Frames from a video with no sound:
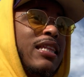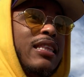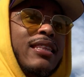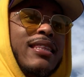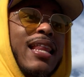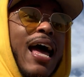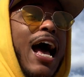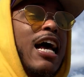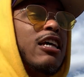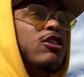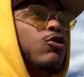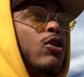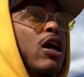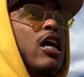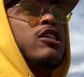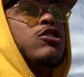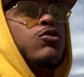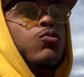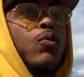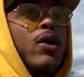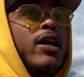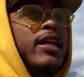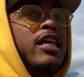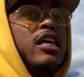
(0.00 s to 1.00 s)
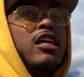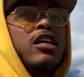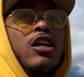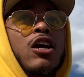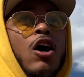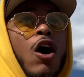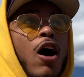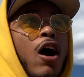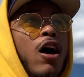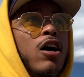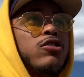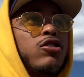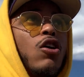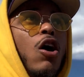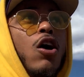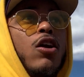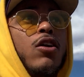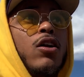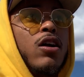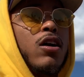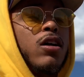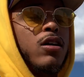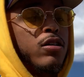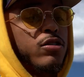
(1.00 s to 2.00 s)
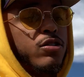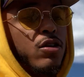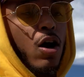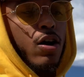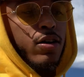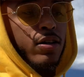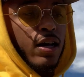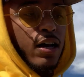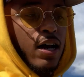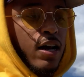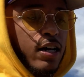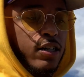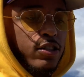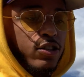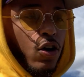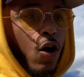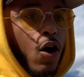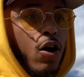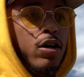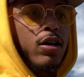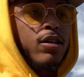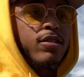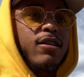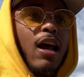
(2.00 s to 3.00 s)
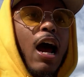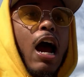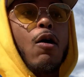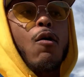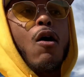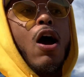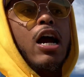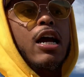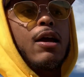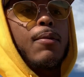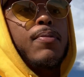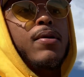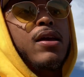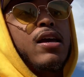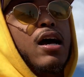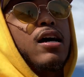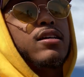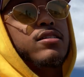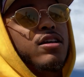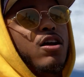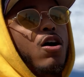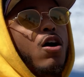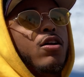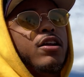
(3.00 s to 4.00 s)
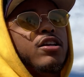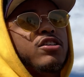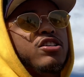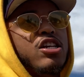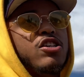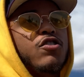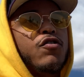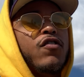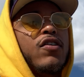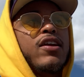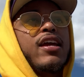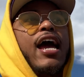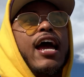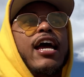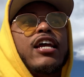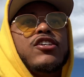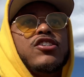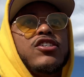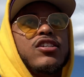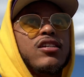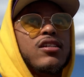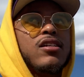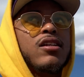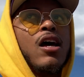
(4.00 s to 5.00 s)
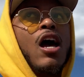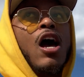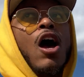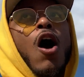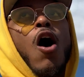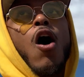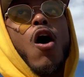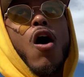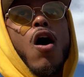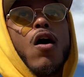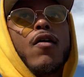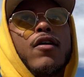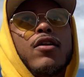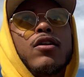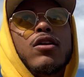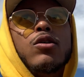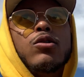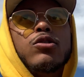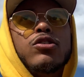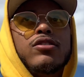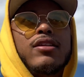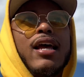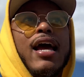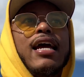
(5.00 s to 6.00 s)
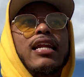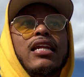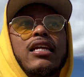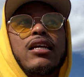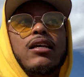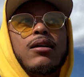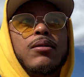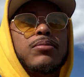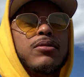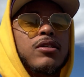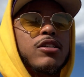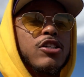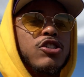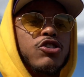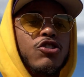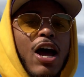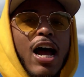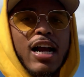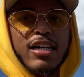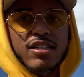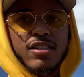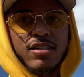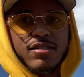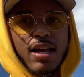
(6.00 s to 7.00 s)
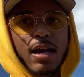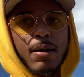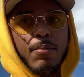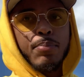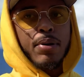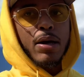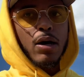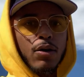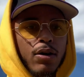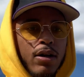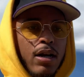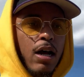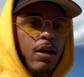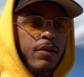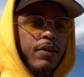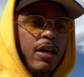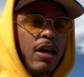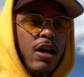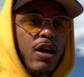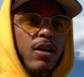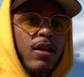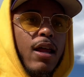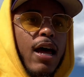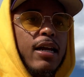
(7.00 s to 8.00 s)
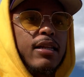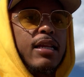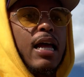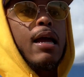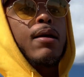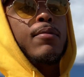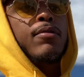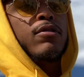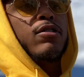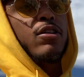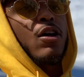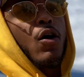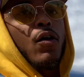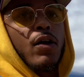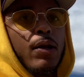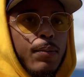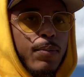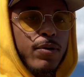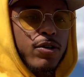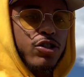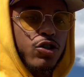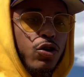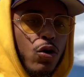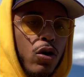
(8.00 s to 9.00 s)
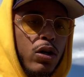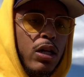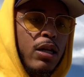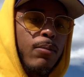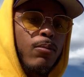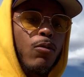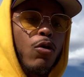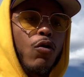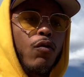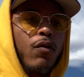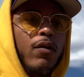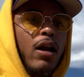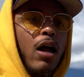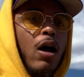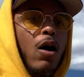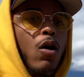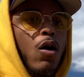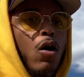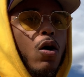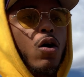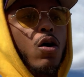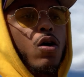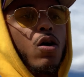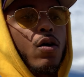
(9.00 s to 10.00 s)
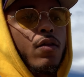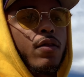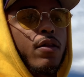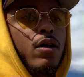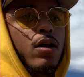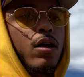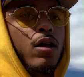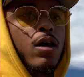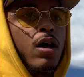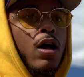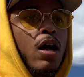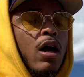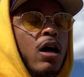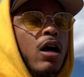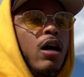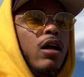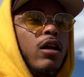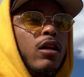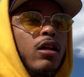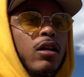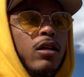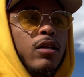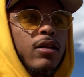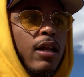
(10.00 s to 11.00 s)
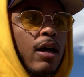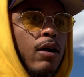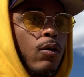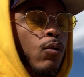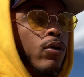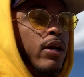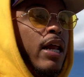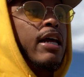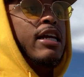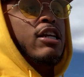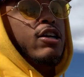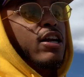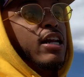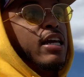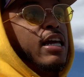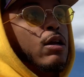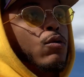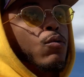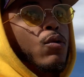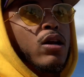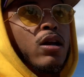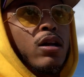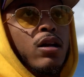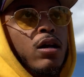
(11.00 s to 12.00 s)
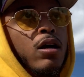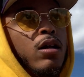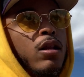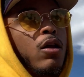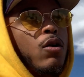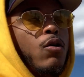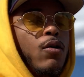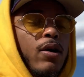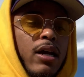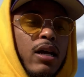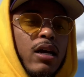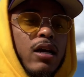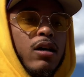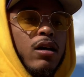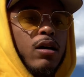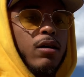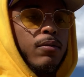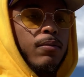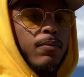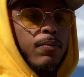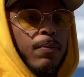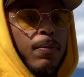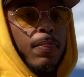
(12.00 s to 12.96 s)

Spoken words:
It's really starting to skyrocket because of all the gentrification, all the new stadiums and attractions they building out there. Like they slowly but surely moving out all they kind of get rid of the low income.